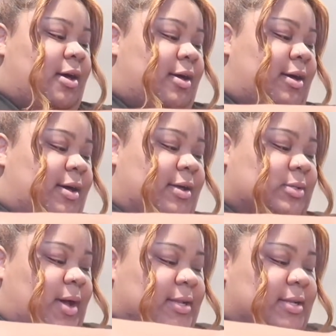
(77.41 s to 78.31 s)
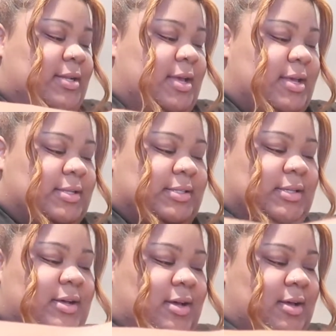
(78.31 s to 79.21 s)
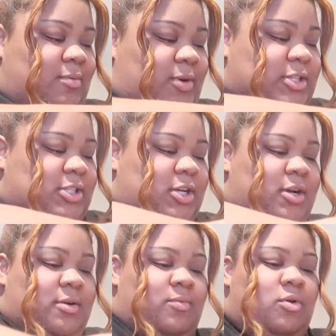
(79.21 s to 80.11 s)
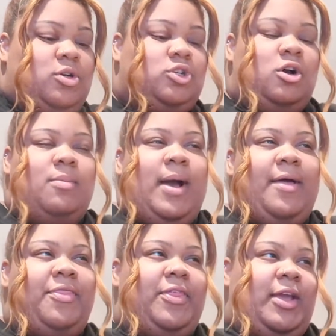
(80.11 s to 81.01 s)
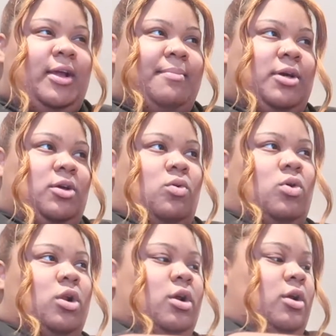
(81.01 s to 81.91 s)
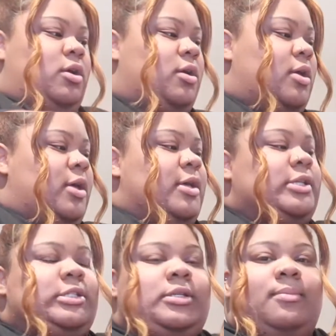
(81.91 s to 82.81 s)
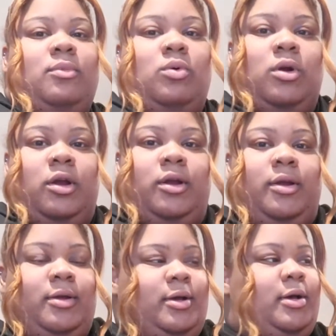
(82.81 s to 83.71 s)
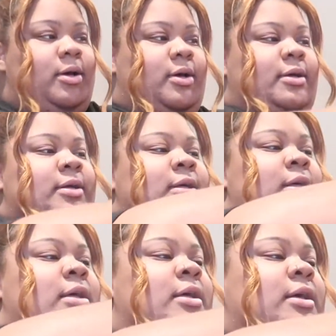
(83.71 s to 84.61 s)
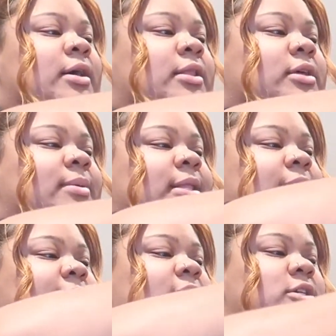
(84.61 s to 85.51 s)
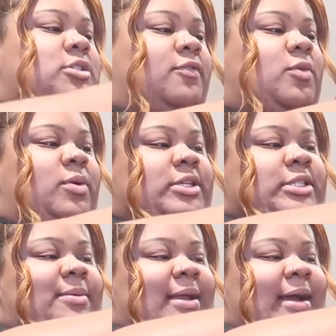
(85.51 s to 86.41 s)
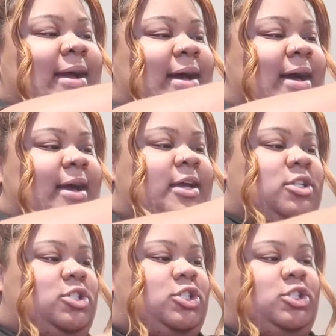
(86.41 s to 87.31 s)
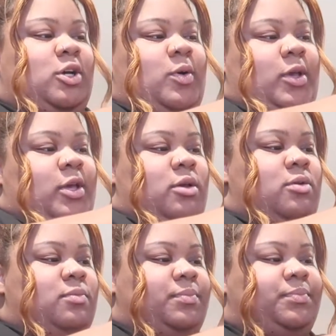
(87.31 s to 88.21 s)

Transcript: Uh, so I did get a winter wardrobe. I think I'm gonna order some more uh, a little bit later. So if you wanna see what I got, I can show you.